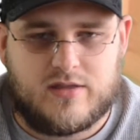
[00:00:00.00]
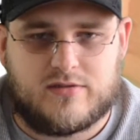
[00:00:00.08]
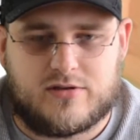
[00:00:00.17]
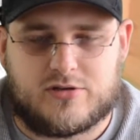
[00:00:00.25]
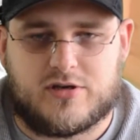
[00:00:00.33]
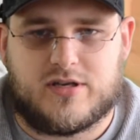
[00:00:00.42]

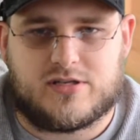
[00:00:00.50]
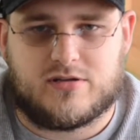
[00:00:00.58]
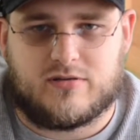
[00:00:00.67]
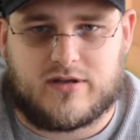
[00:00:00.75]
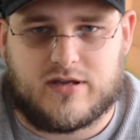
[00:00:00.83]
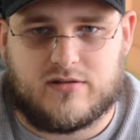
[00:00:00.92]
The
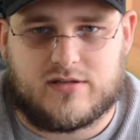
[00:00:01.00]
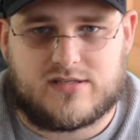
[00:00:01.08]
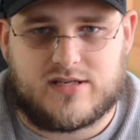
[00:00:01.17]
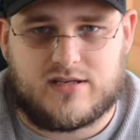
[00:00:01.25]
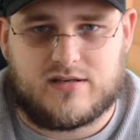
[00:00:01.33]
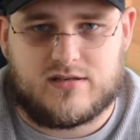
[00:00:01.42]
traditional
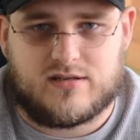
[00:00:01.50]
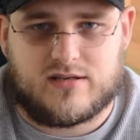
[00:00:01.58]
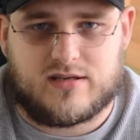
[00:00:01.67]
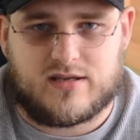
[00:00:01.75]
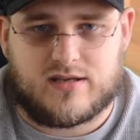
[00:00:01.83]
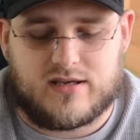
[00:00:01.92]
guillotine
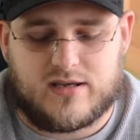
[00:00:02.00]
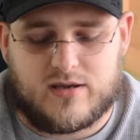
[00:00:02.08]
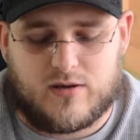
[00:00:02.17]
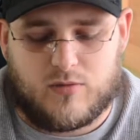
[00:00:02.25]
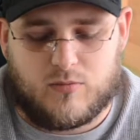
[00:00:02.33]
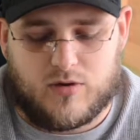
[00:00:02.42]

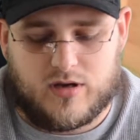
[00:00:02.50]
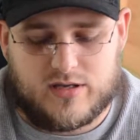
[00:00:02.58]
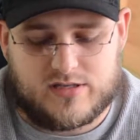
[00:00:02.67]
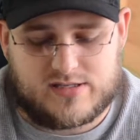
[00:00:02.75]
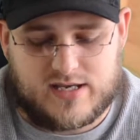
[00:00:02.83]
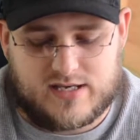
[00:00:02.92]

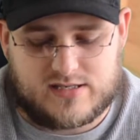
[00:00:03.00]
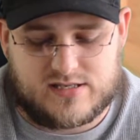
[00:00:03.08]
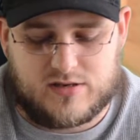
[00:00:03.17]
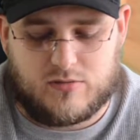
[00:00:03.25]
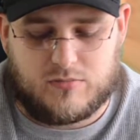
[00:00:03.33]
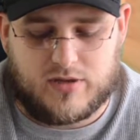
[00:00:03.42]
was a
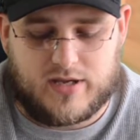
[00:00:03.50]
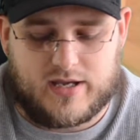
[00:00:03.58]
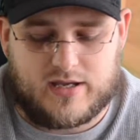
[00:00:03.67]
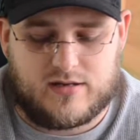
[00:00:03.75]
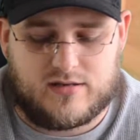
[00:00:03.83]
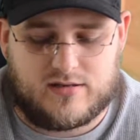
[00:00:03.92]
single
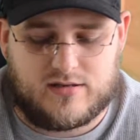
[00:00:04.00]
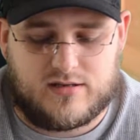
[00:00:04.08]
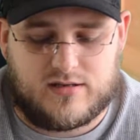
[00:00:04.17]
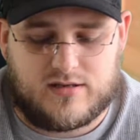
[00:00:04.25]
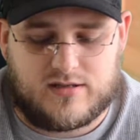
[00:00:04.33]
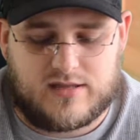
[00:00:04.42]
blade
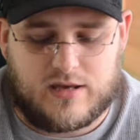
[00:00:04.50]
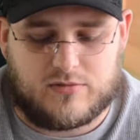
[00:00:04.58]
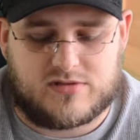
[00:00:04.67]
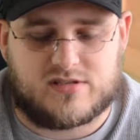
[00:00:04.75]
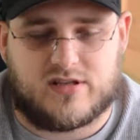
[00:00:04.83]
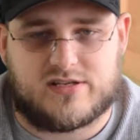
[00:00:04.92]
that
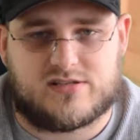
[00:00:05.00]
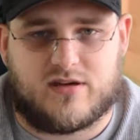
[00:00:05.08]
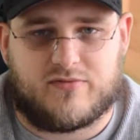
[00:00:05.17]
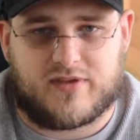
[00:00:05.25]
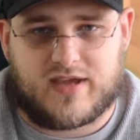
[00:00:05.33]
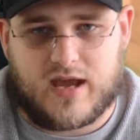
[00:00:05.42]
would slice
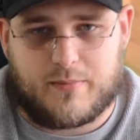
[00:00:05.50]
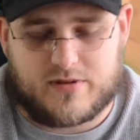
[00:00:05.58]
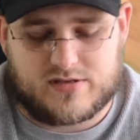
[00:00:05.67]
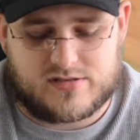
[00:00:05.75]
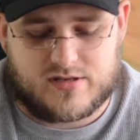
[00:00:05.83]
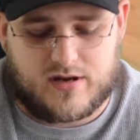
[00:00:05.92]
off the cap of
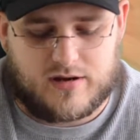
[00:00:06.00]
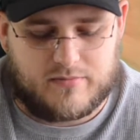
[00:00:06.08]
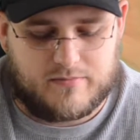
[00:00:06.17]
the cigar.